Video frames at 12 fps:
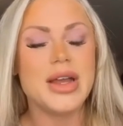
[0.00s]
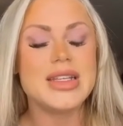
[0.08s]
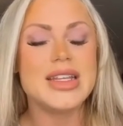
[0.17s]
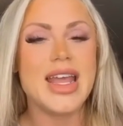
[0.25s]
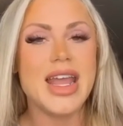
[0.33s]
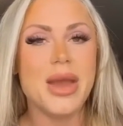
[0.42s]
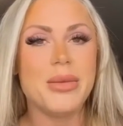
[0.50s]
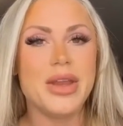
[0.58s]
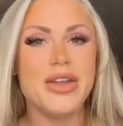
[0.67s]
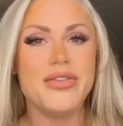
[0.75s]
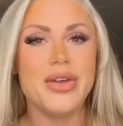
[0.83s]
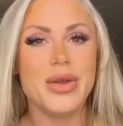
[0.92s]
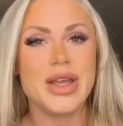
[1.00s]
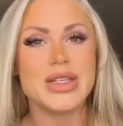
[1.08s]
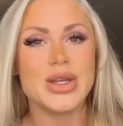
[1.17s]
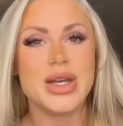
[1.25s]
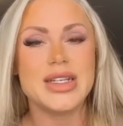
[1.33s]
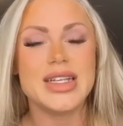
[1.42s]
Today I'm going to
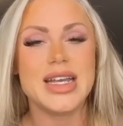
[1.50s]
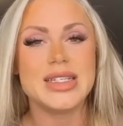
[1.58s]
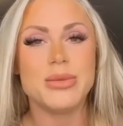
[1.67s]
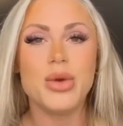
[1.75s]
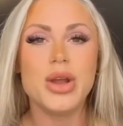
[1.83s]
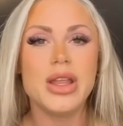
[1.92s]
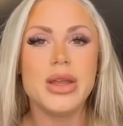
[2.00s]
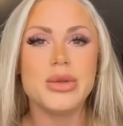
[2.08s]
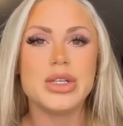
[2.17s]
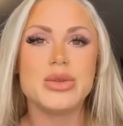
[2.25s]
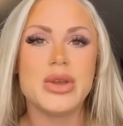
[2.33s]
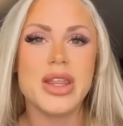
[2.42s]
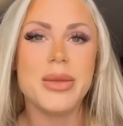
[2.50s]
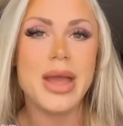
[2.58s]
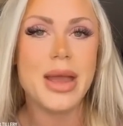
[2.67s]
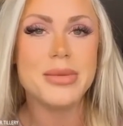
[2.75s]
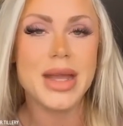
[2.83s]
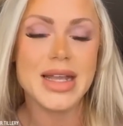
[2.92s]
focus on Tesamorelin, which is one of the
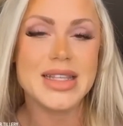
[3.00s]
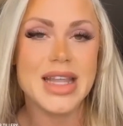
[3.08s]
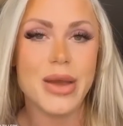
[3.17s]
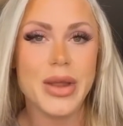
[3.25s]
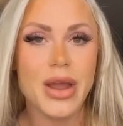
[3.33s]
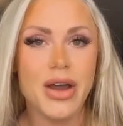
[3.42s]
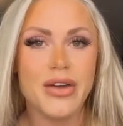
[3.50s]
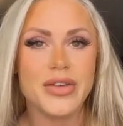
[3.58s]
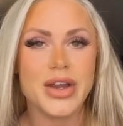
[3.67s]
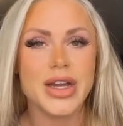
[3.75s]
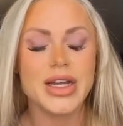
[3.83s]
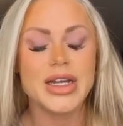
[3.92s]
peptides that we offer.